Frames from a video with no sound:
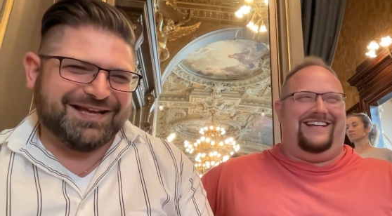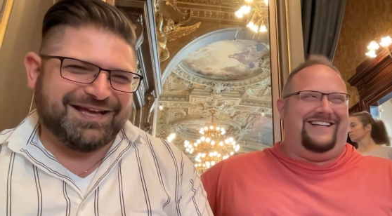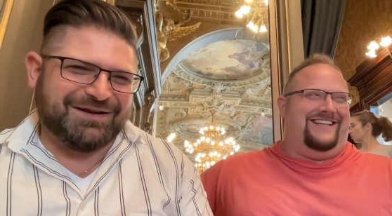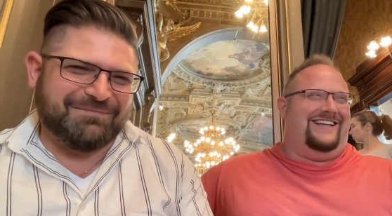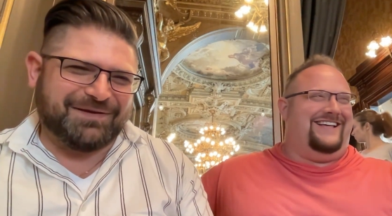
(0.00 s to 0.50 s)

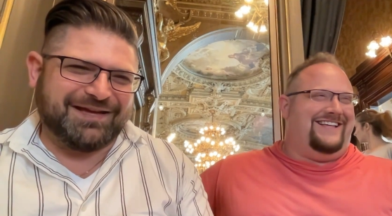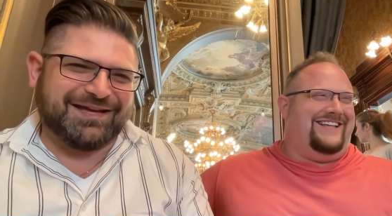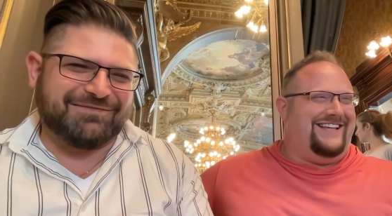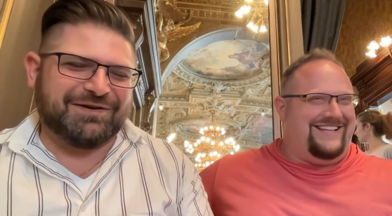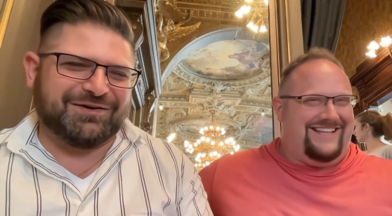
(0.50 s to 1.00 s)
Speaker 1: it'll
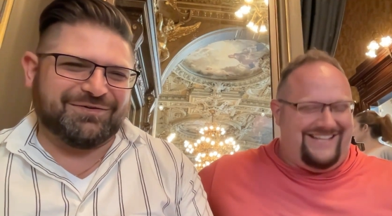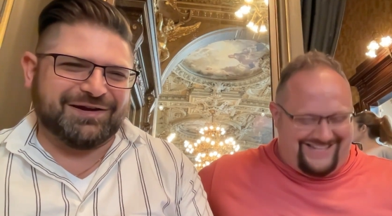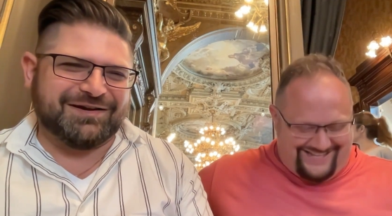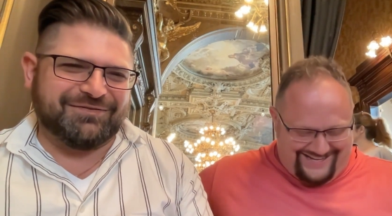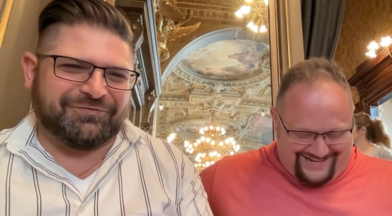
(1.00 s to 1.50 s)
be. We are
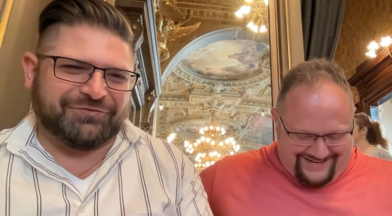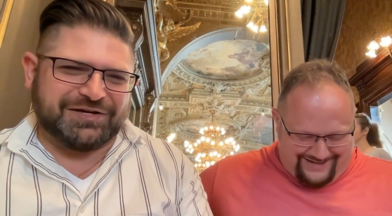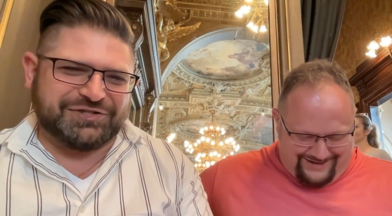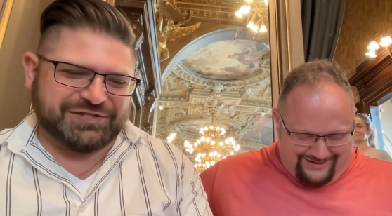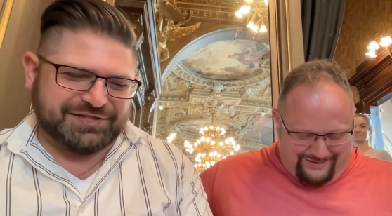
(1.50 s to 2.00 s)
going
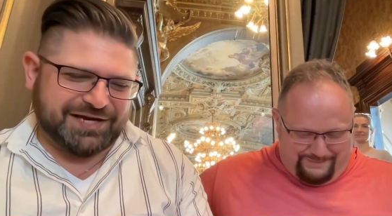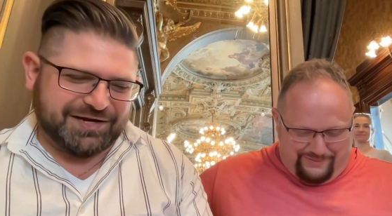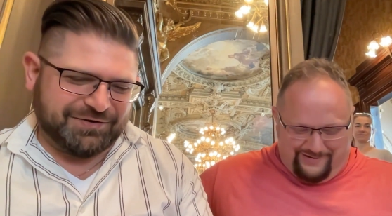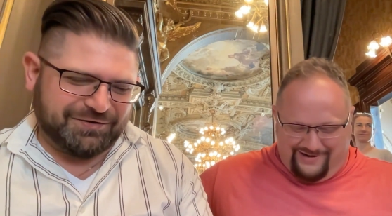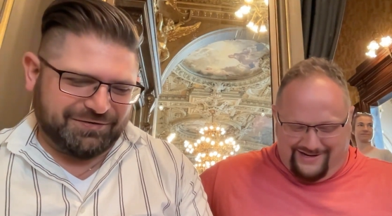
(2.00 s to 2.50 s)
French oh,
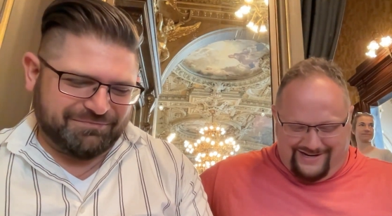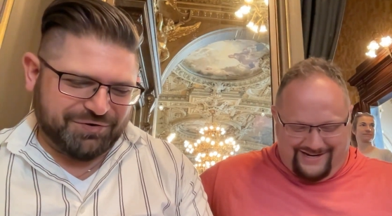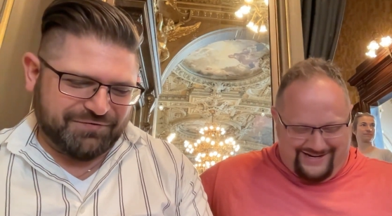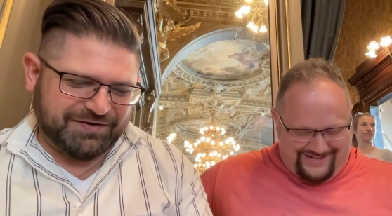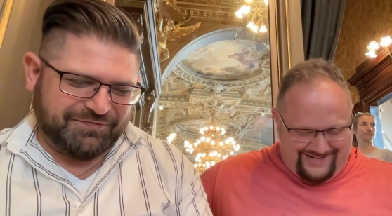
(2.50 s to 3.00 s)
style
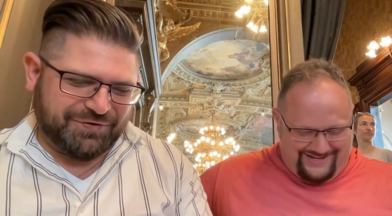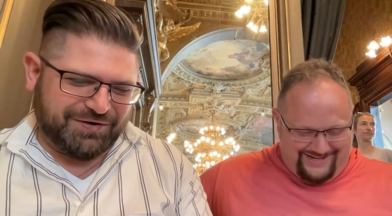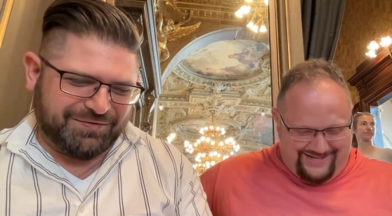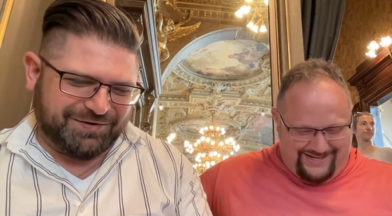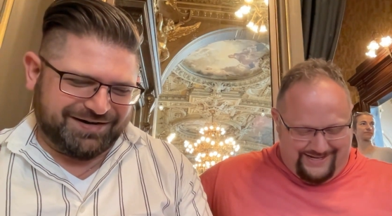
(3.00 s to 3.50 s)
moving
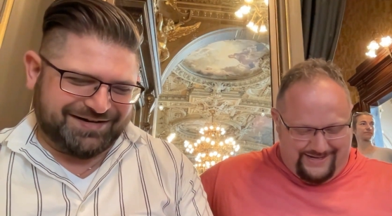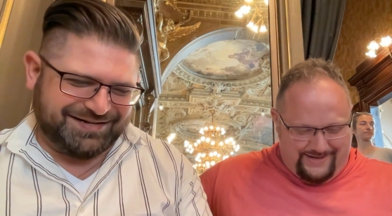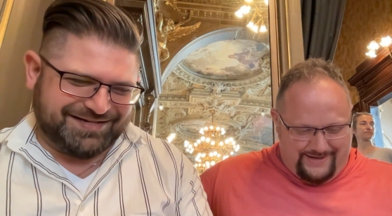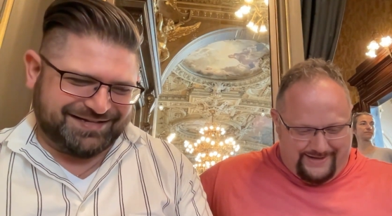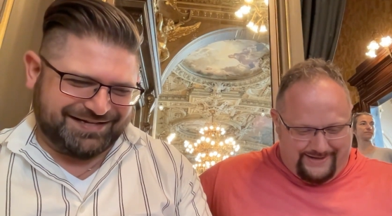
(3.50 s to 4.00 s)
forward.